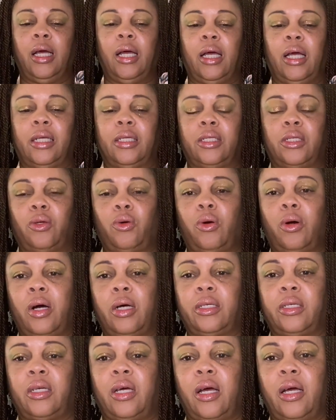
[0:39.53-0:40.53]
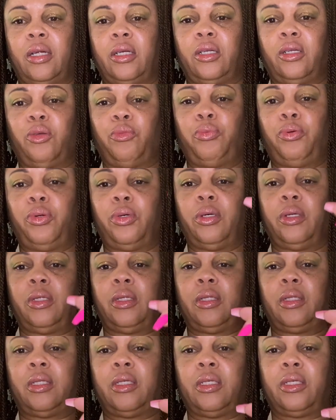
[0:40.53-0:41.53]
And so I decided to put
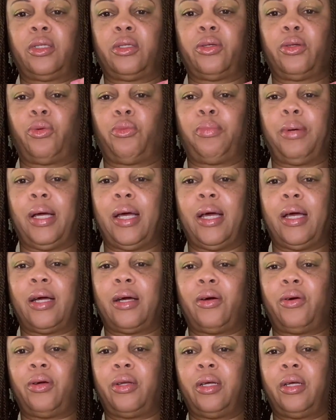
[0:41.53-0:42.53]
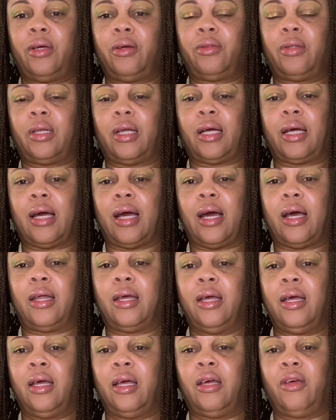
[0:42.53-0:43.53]
this little bag on here that I got
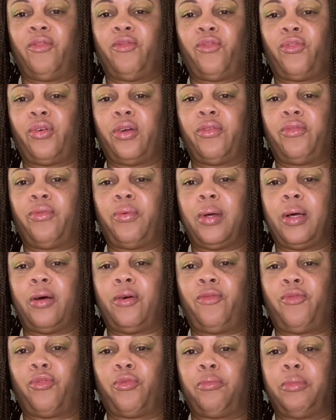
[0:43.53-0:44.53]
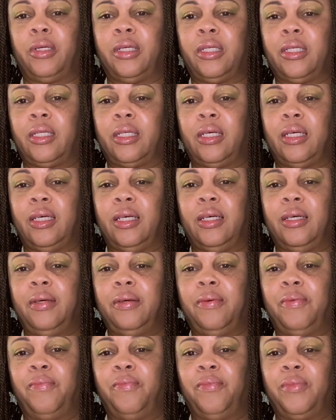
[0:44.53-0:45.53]
in friend mail for Miss T.
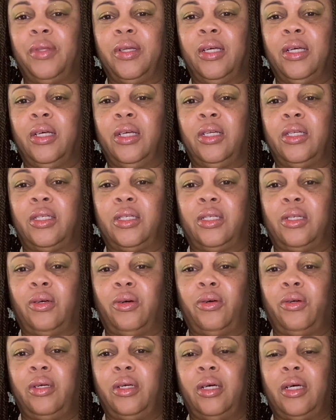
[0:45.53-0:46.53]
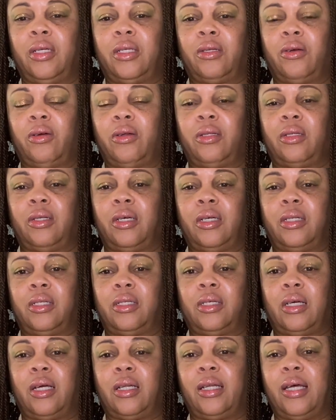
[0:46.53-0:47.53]
So yeah, I started I
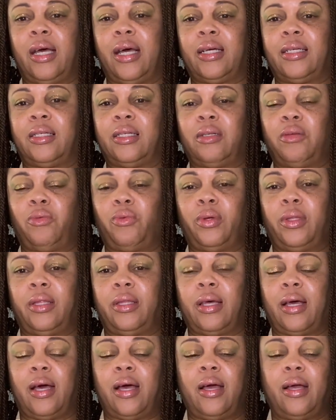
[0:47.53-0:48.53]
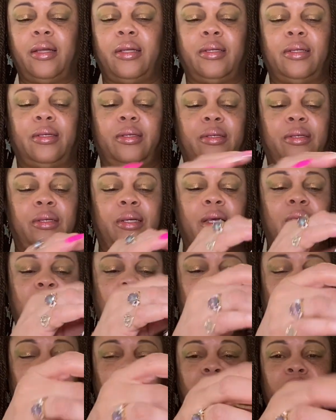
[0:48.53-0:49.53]
decided to accent it with that.
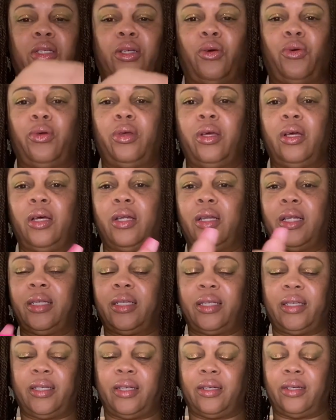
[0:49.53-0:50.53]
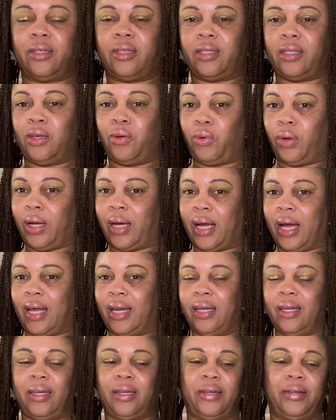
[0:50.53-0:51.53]
So yeah, let's see what I got
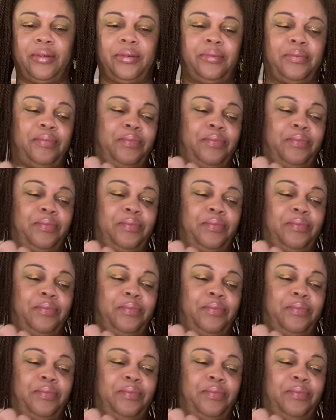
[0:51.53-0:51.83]
in here.